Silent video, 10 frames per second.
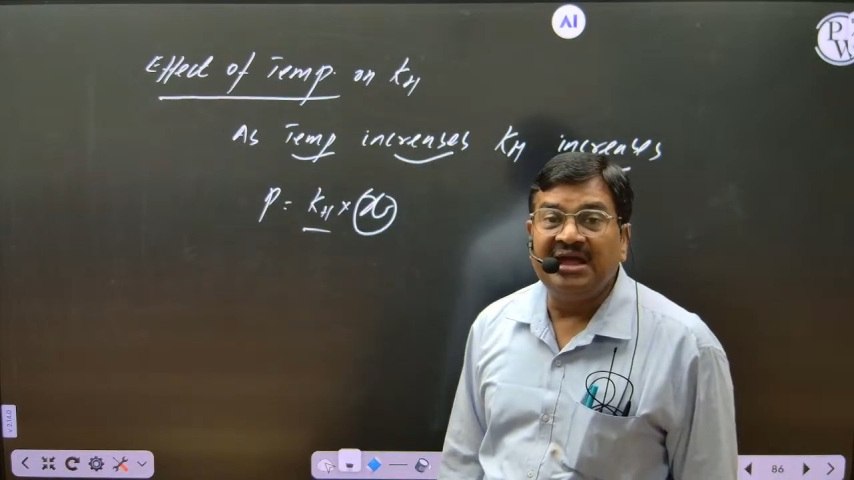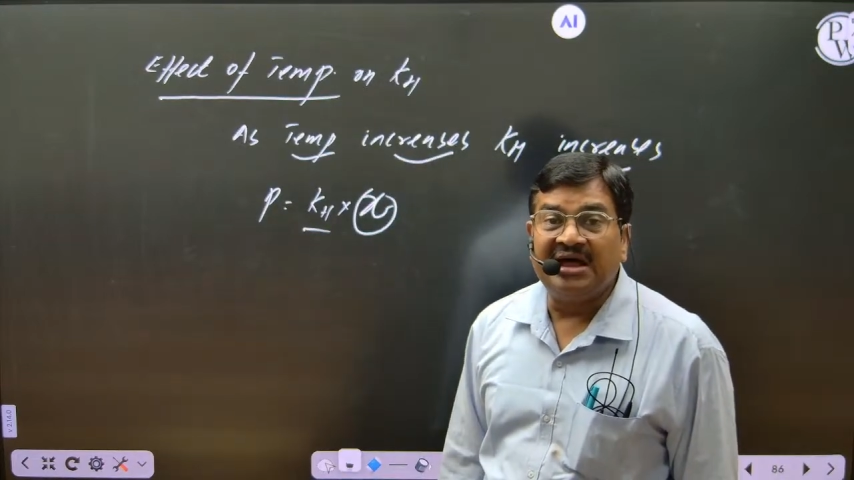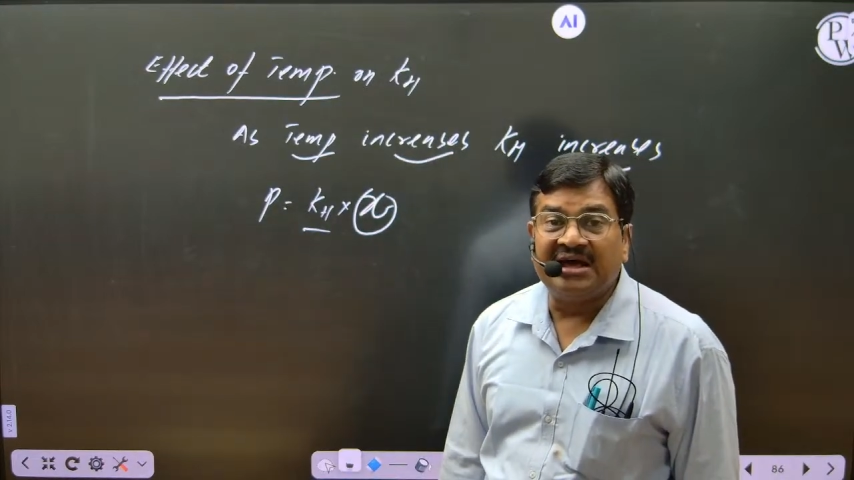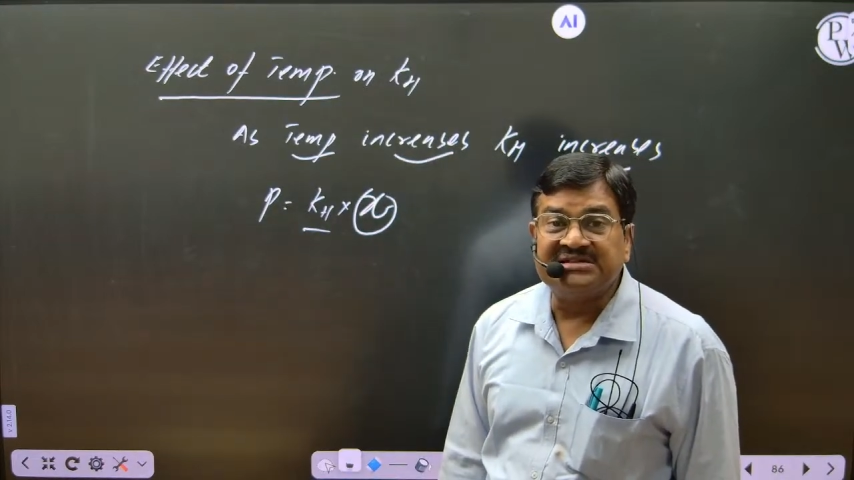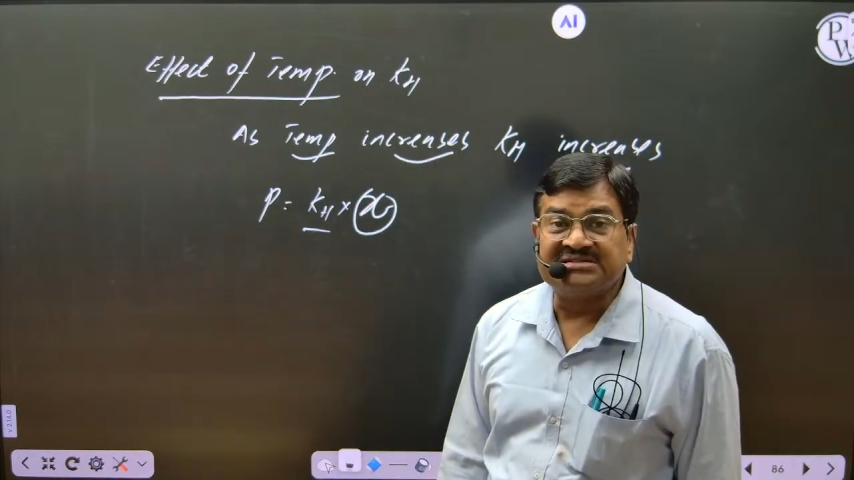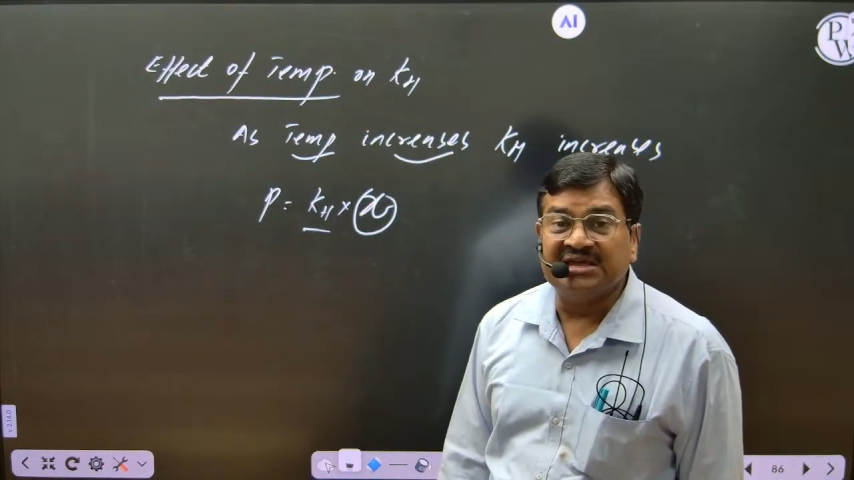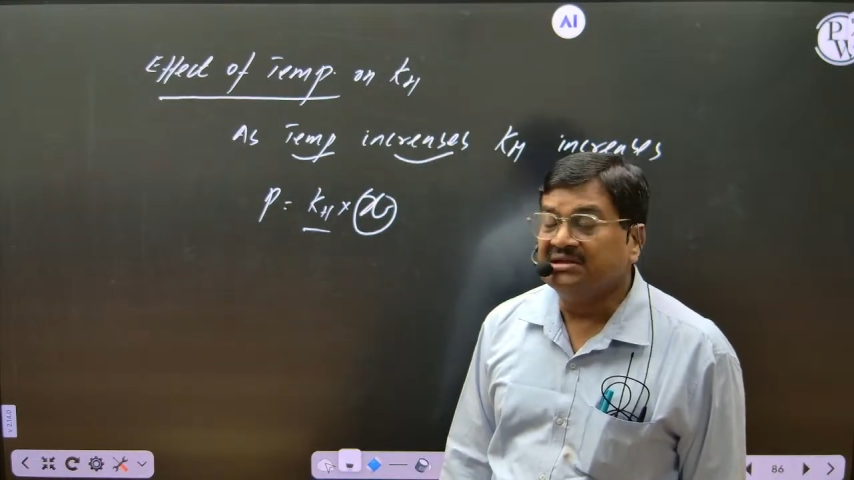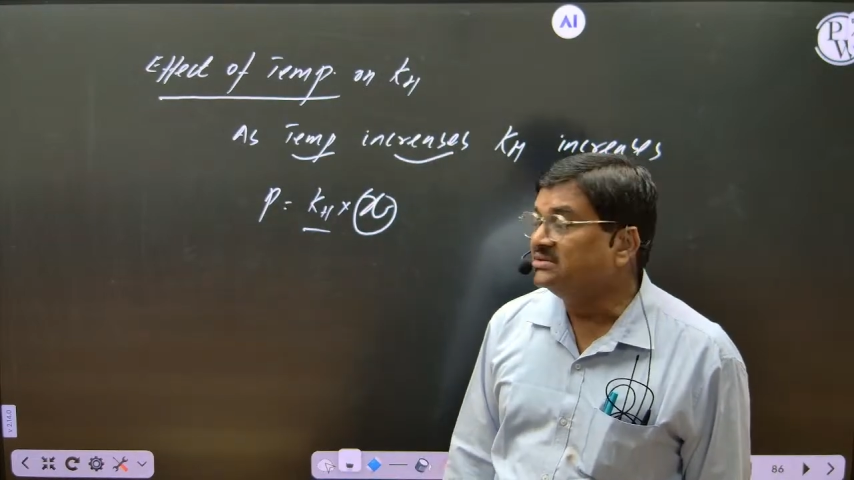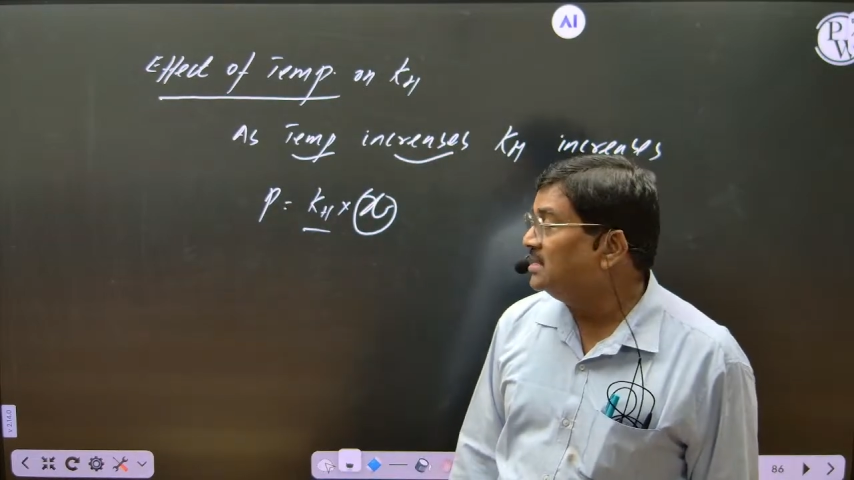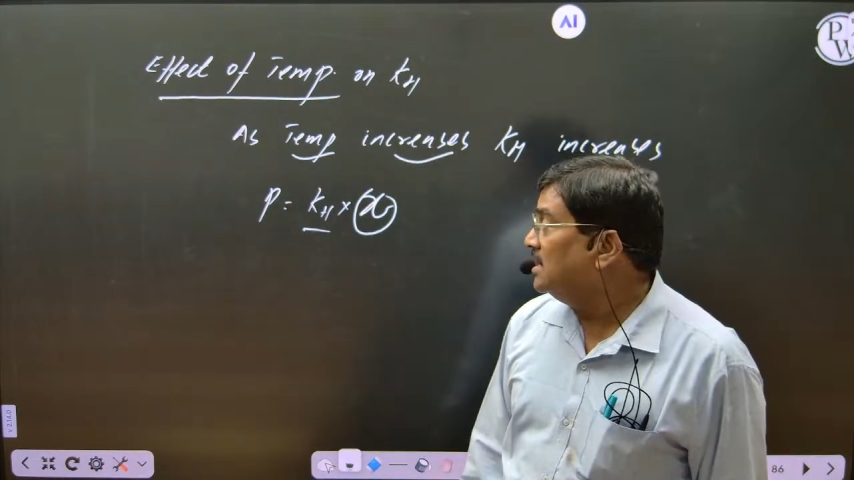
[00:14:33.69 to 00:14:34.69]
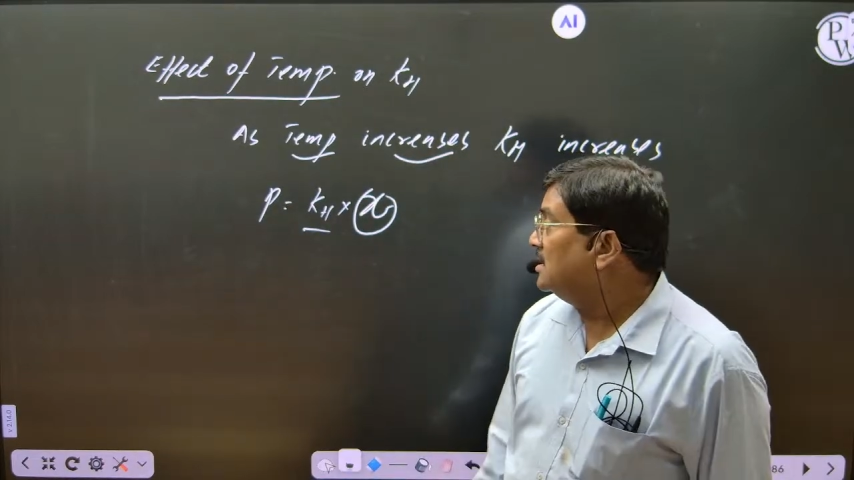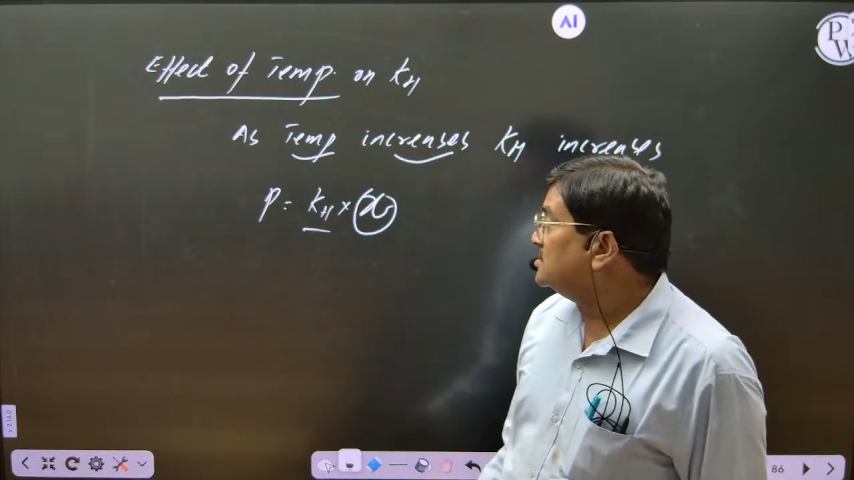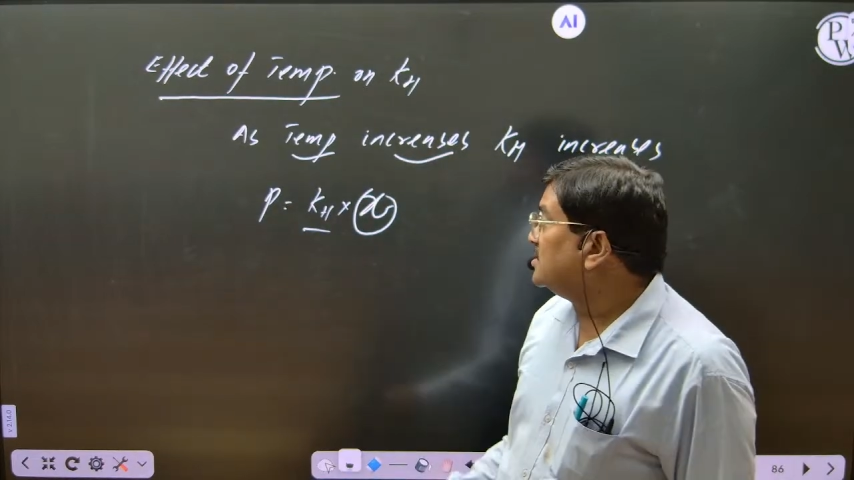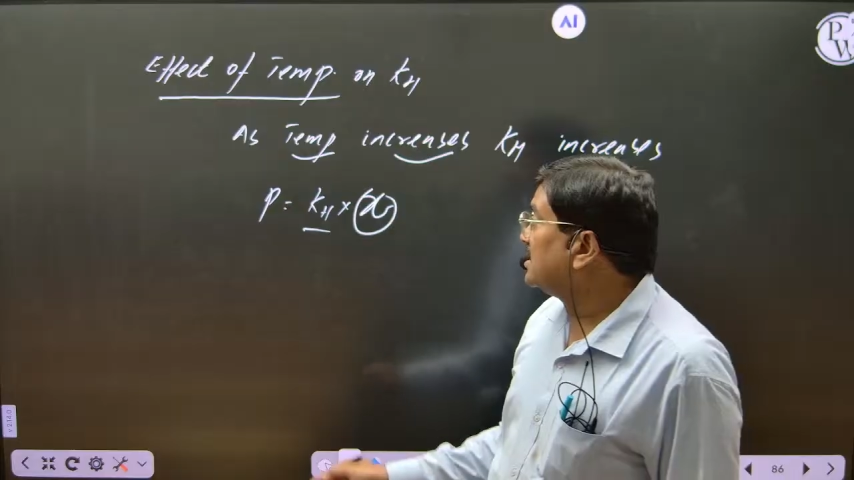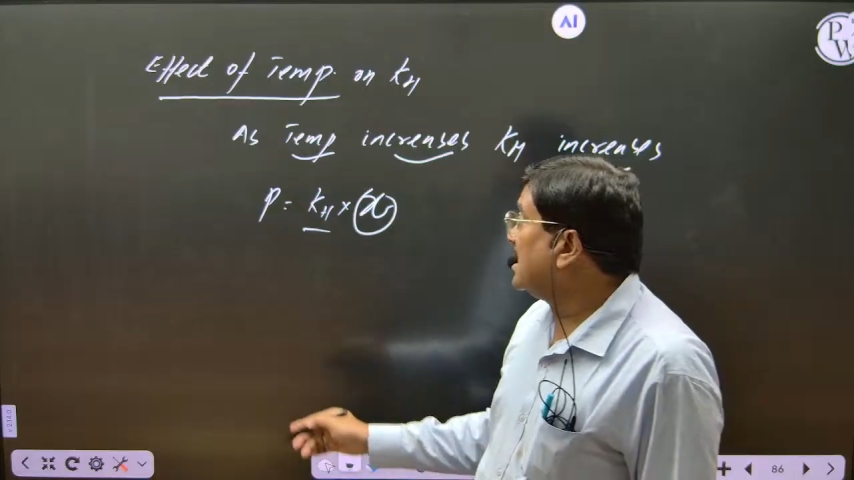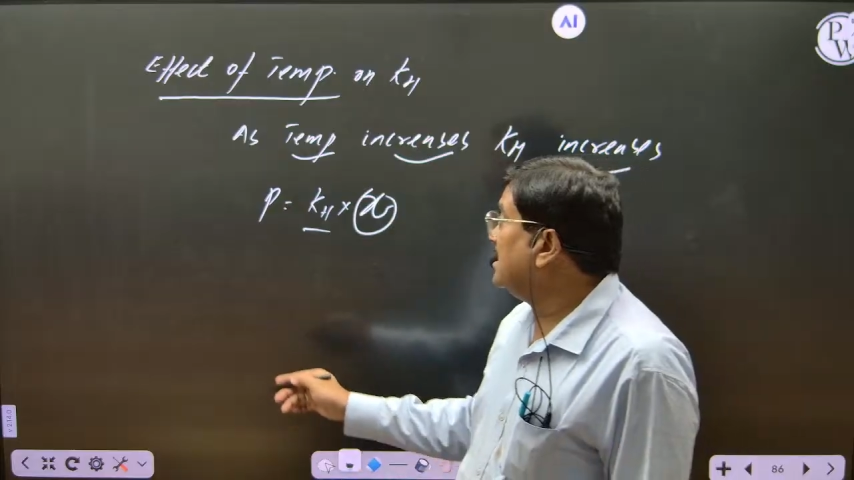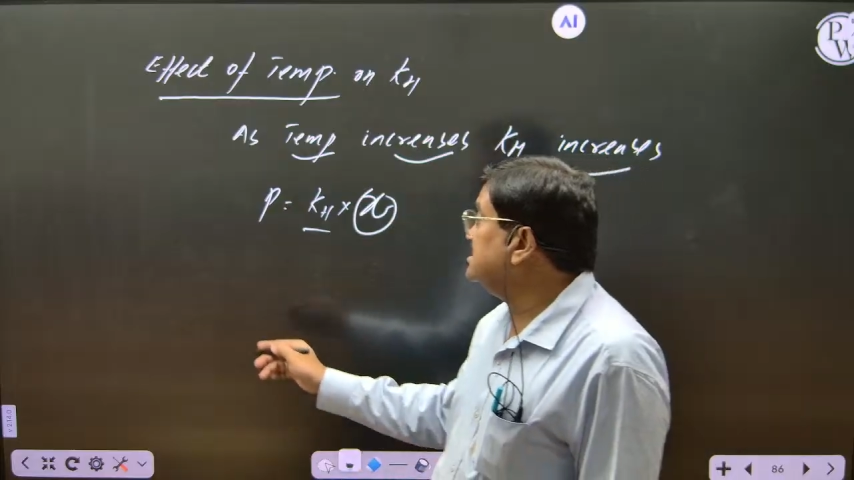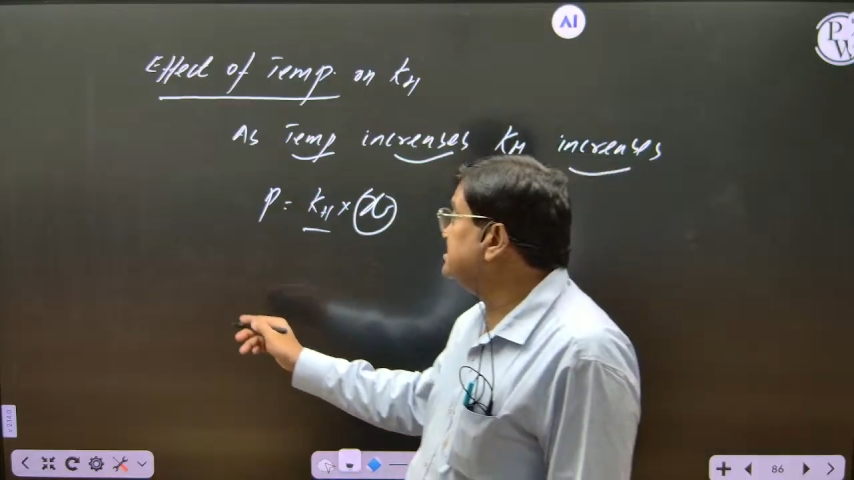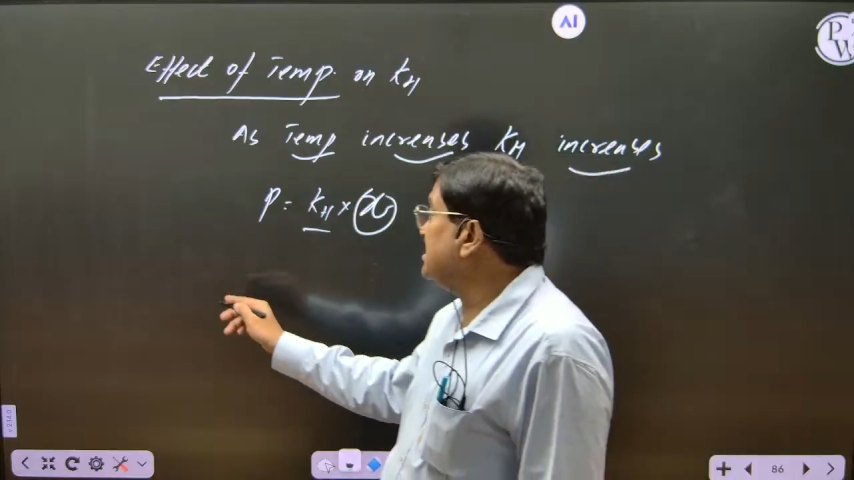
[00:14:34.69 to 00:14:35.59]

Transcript: asking. So can I say